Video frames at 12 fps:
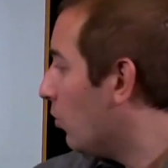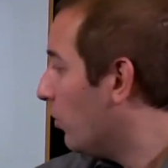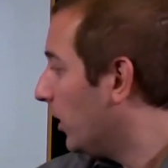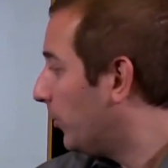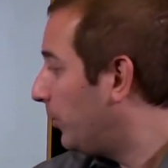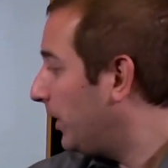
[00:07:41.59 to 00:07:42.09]

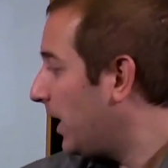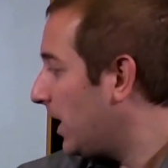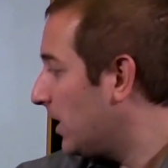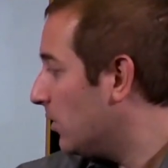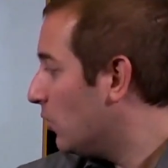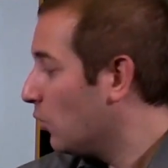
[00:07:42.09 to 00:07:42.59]
will
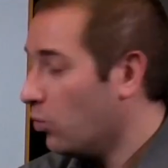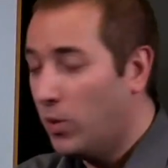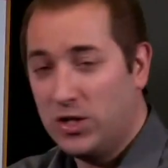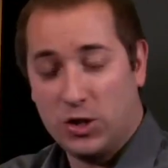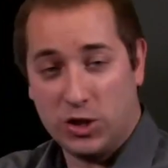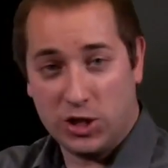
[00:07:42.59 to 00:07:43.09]
play
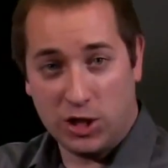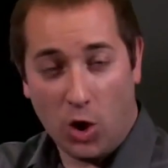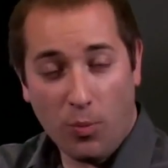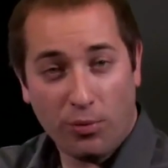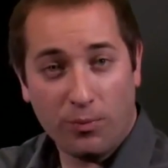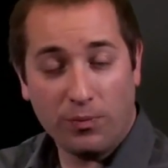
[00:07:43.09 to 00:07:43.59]
with the
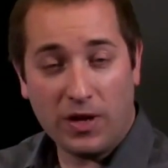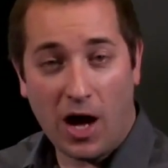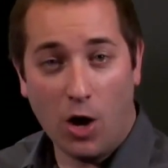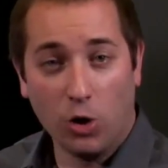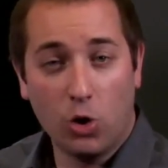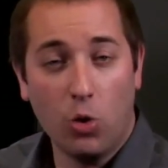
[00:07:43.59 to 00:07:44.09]
slope,
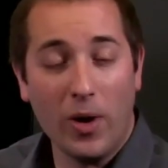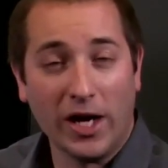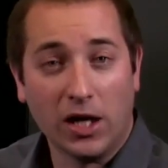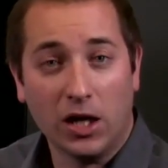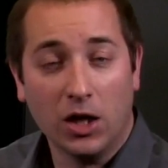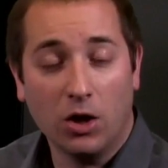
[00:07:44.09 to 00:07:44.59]
how
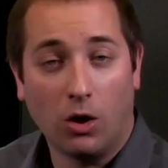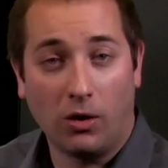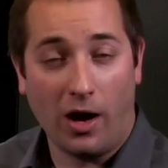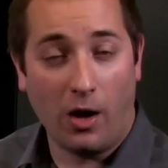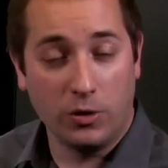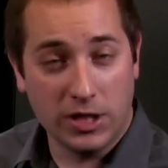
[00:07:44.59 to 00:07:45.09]
quick
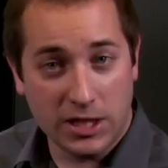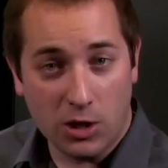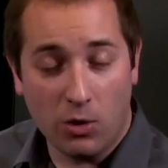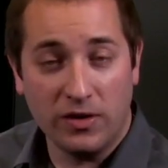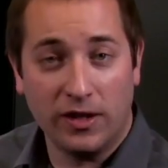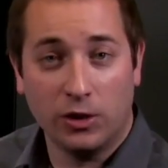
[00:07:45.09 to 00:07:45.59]
or how
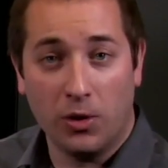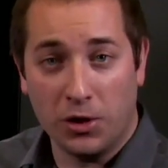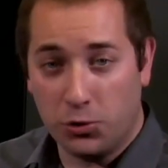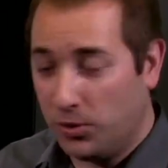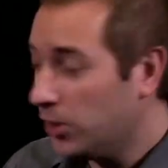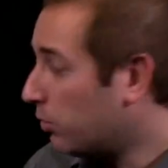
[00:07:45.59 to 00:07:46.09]
slow is that
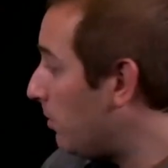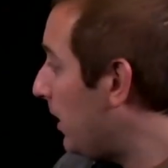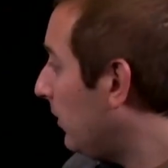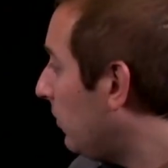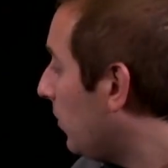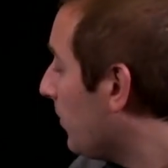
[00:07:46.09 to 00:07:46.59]
going to
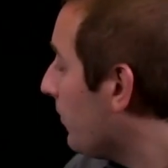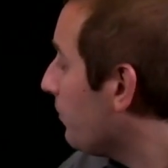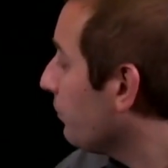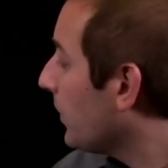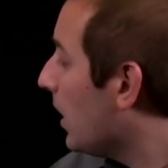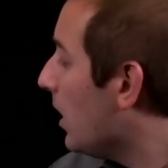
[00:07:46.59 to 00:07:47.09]
increment.
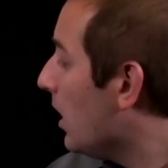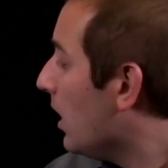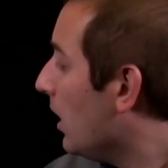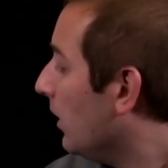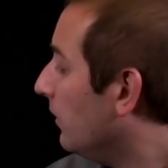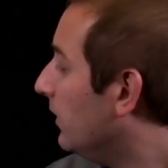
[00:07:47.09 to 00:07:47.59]

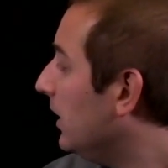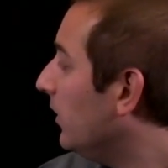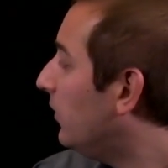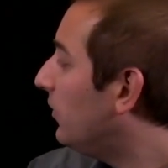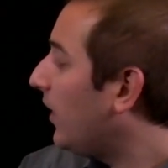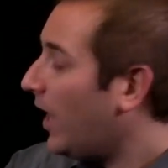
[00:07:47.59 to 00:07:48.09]

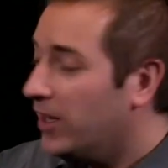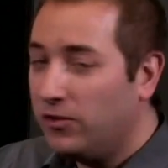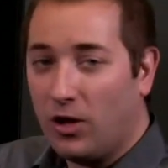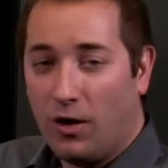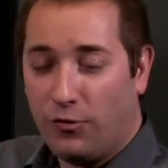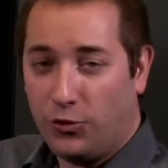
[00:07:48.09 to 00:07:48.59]
The
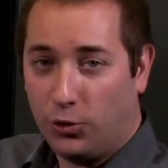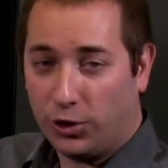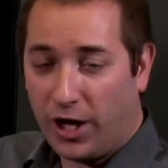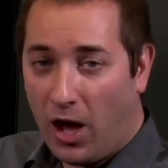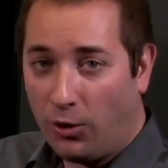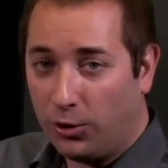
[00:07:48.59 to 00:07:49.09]
size of your
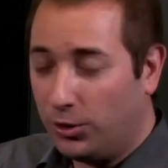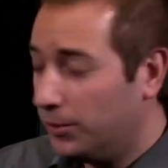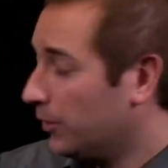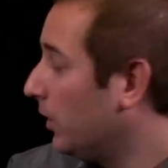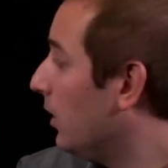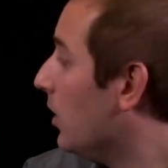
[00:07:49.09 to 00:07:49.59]

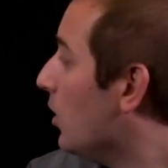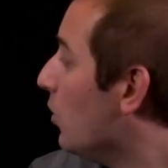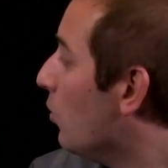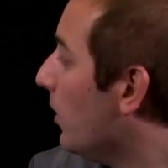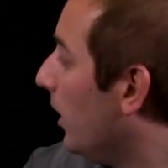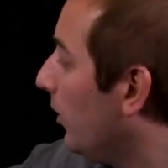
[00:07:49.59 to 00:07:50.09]
counter
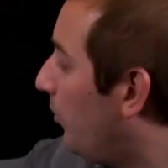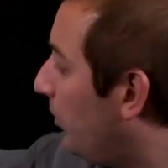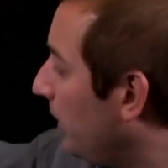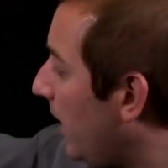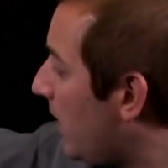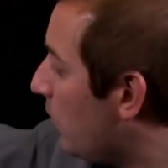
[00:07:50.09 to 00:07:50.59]
will
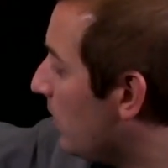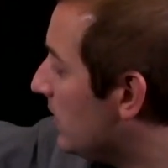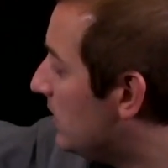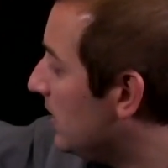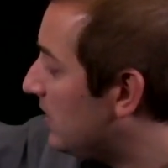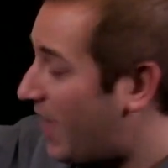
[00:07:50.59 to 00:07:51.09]
play
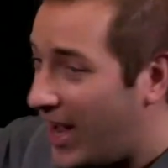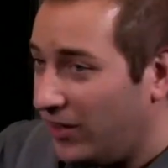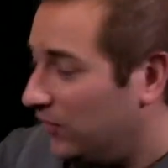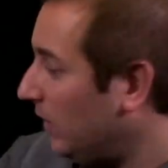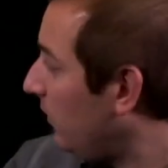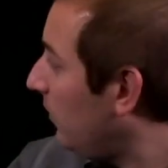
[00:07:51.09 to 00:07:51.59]
with this
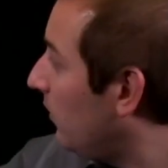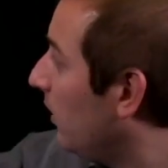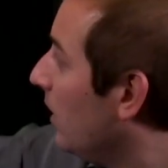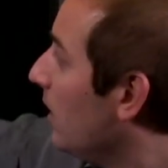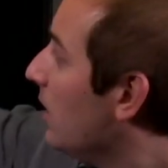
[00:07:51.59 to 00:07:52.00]
axis.